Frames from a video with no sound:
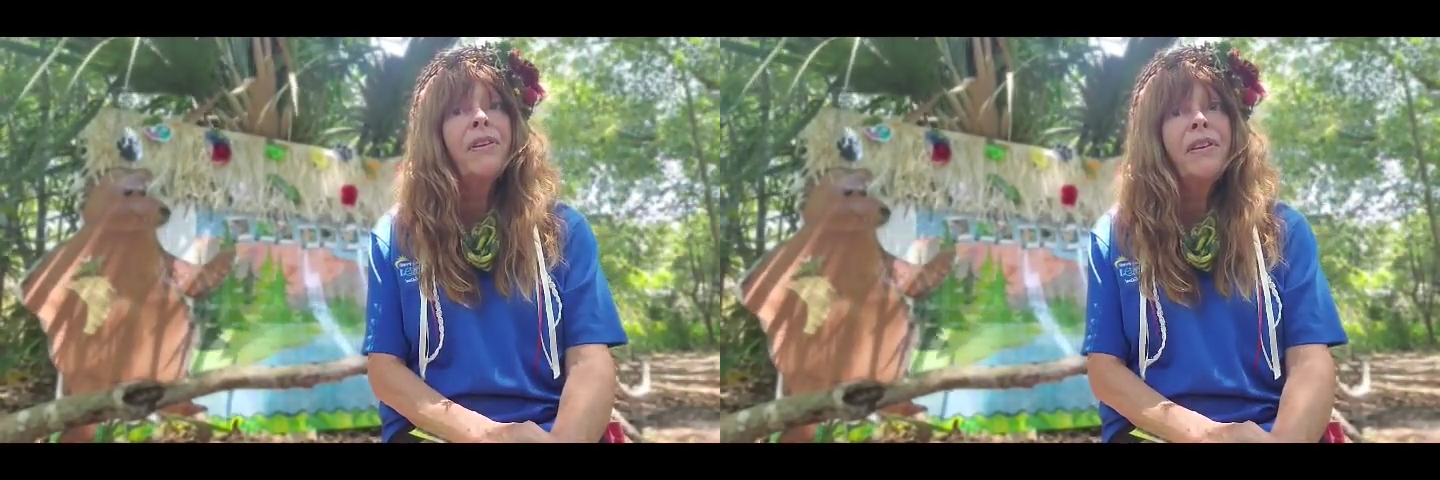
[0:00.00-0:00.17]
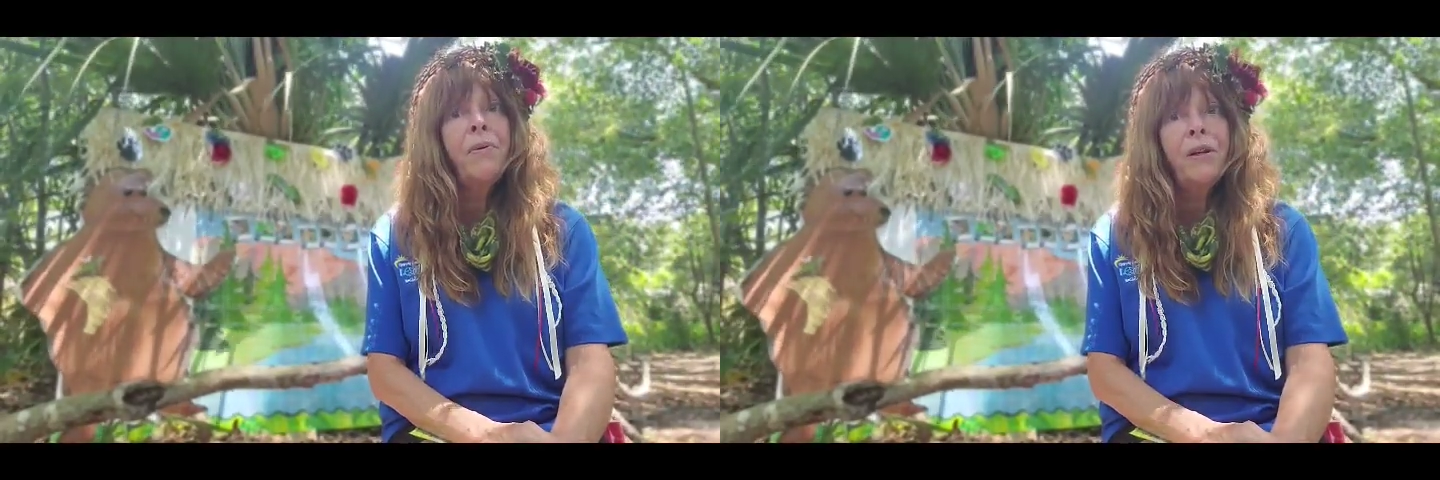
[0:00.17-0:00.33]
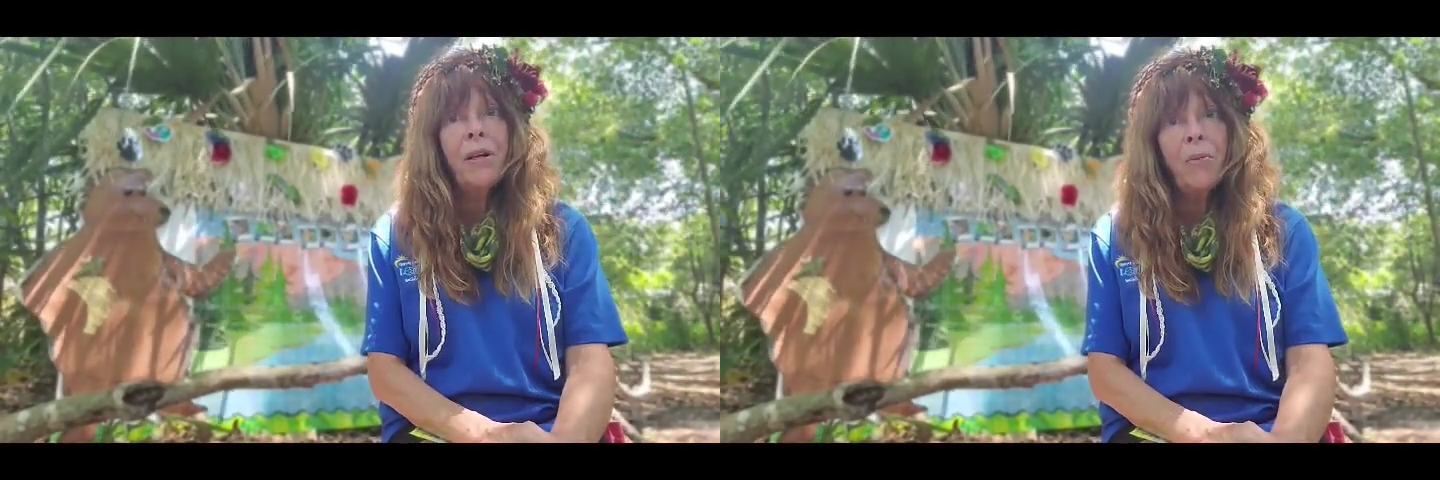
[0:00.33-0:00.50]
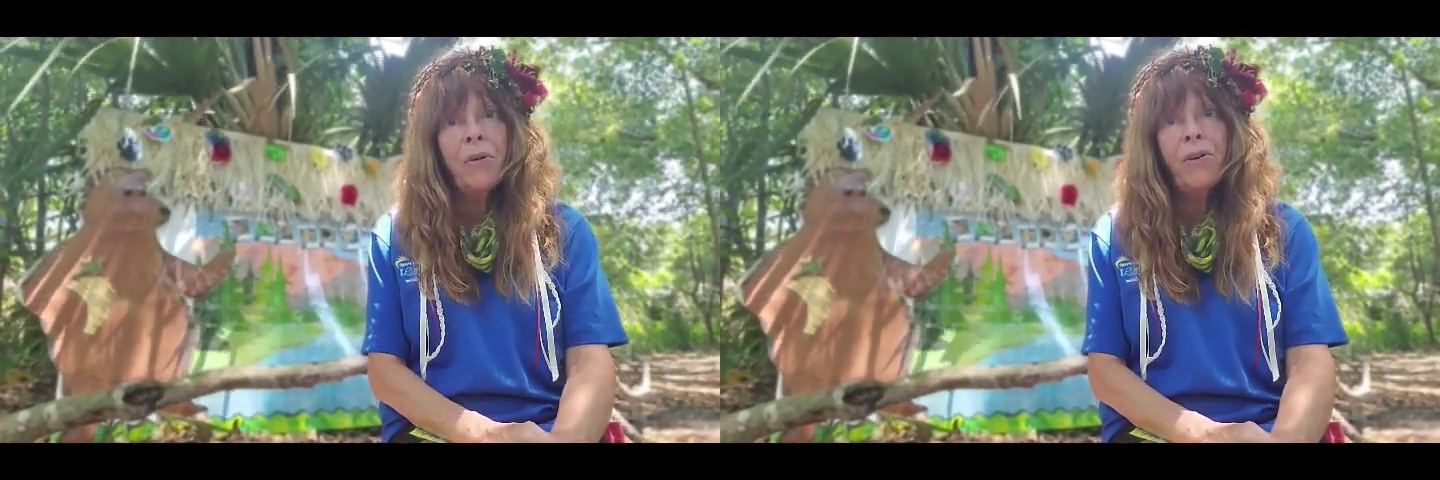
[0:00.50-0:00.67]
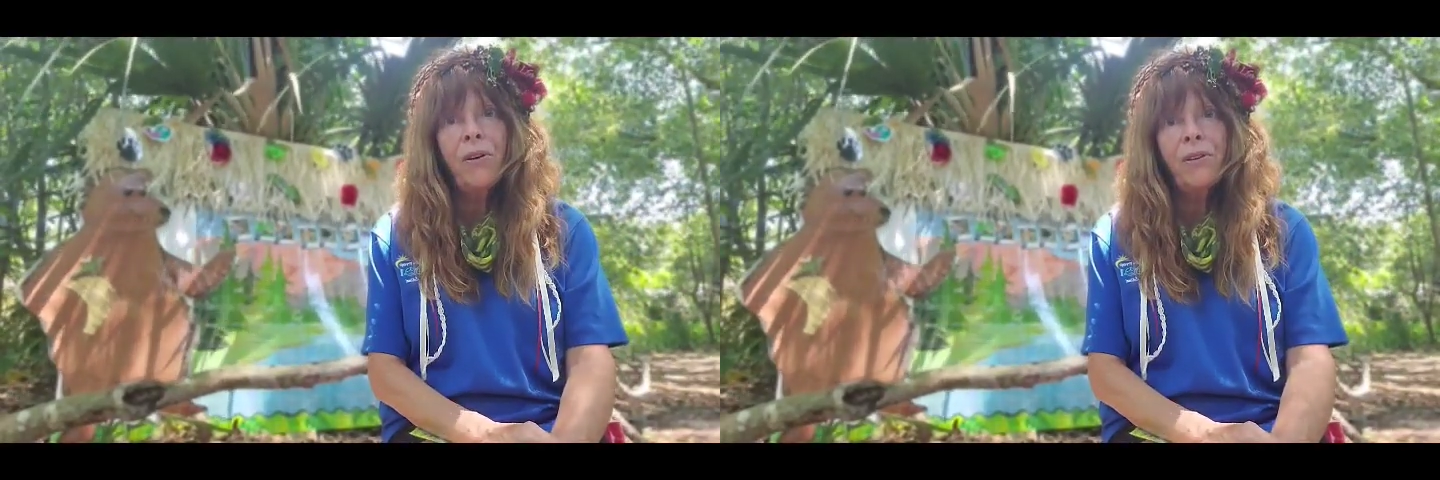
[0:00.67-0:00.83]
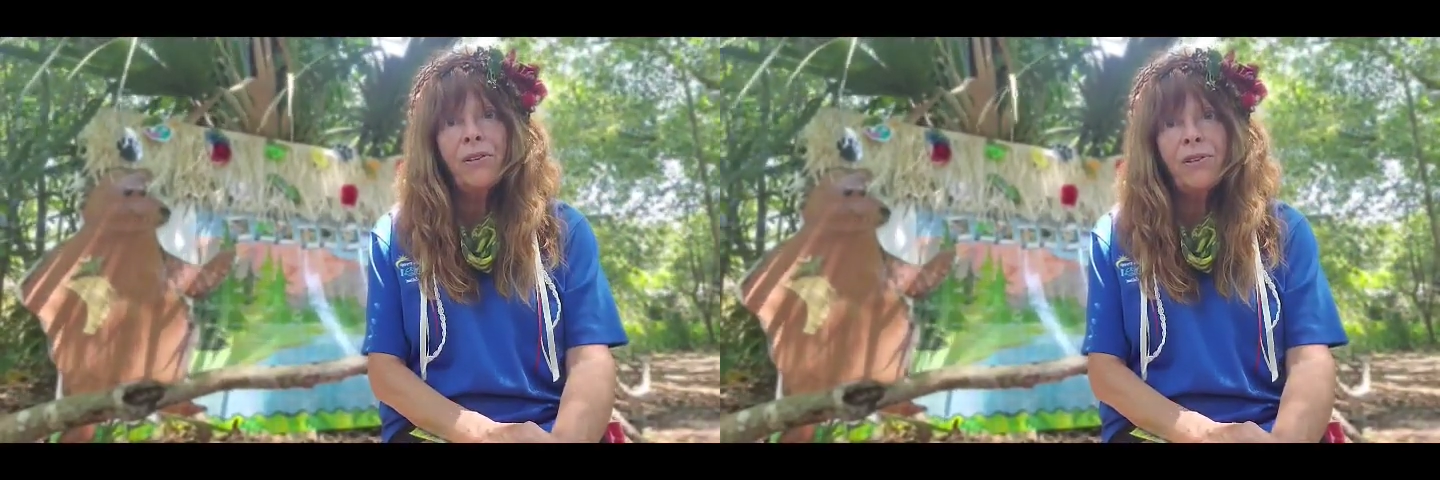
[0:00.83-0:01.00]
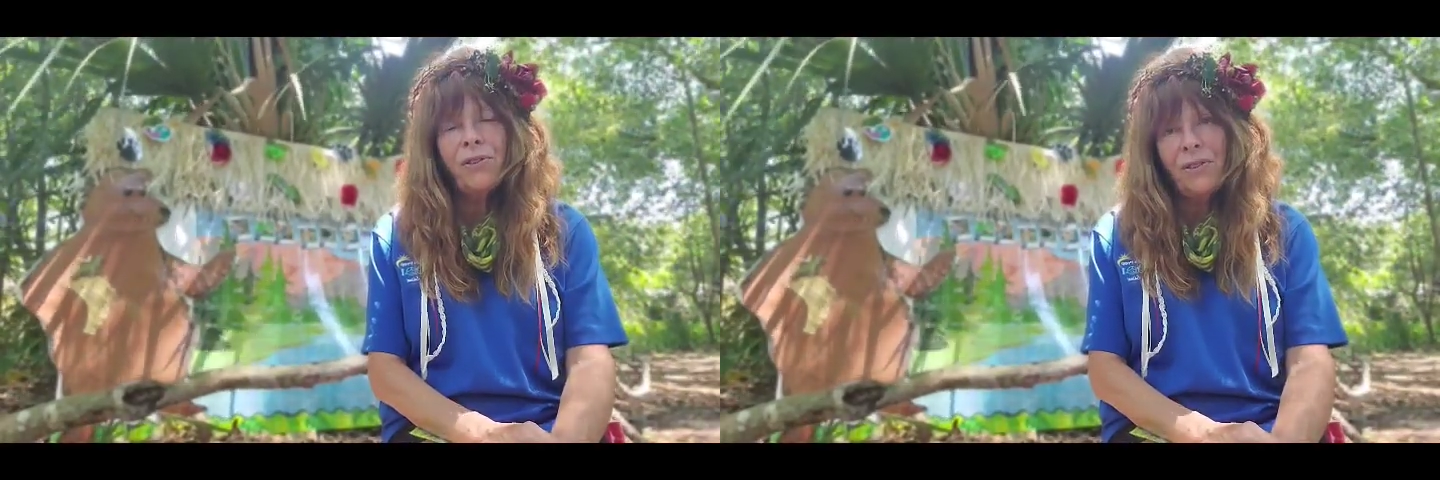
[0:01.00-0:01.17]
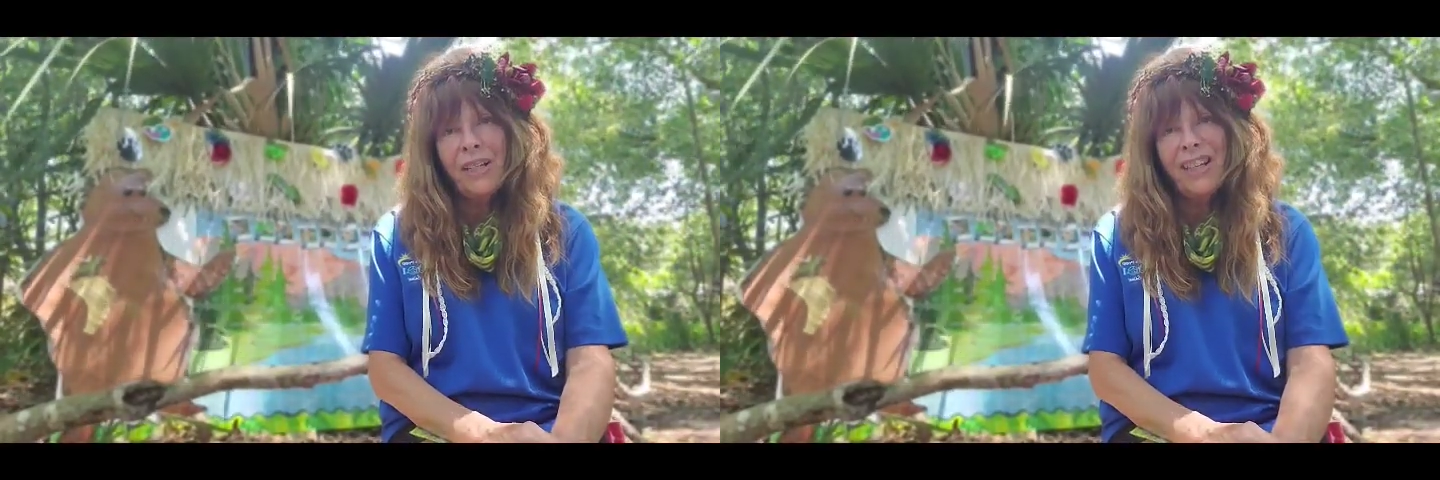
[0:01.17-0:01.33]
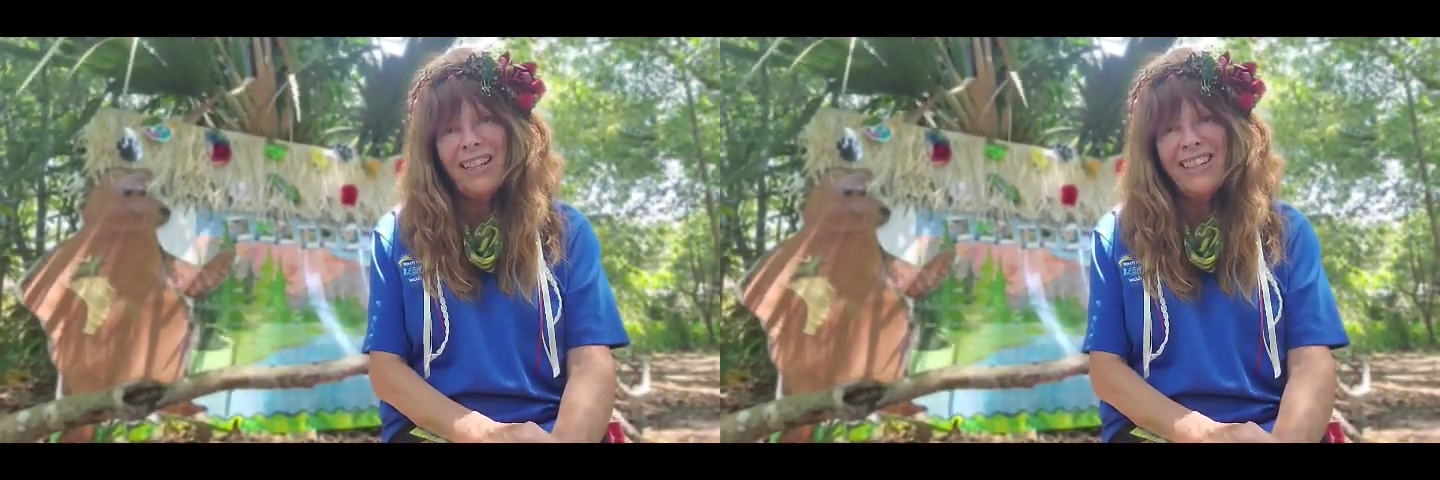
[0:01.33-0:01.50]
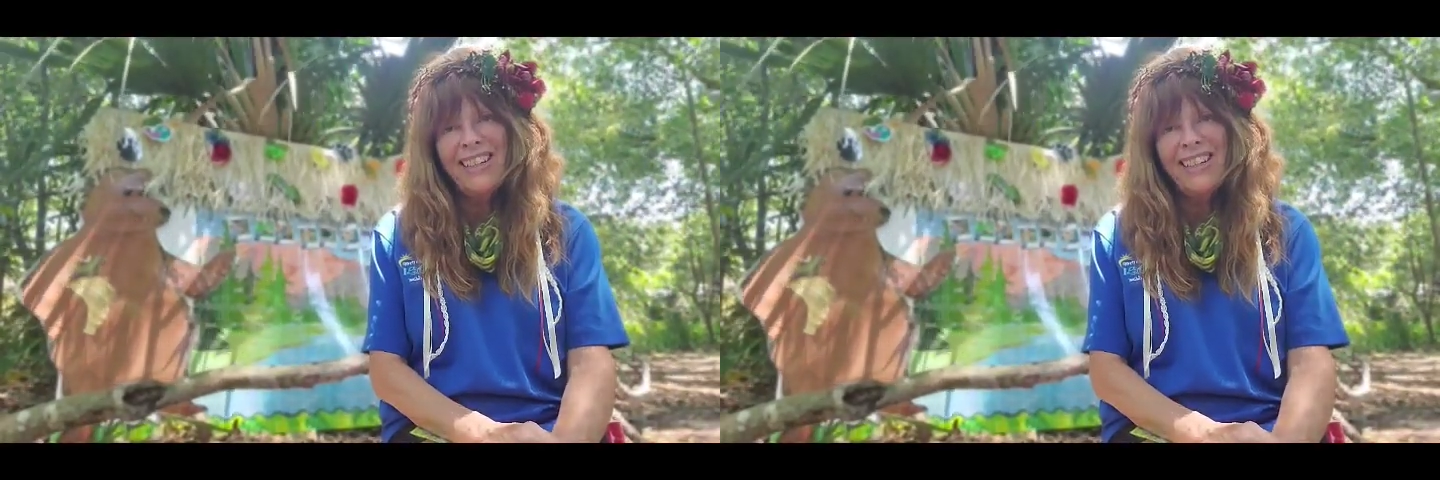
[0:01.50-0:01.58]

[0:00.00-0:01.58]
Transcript: they would come across the street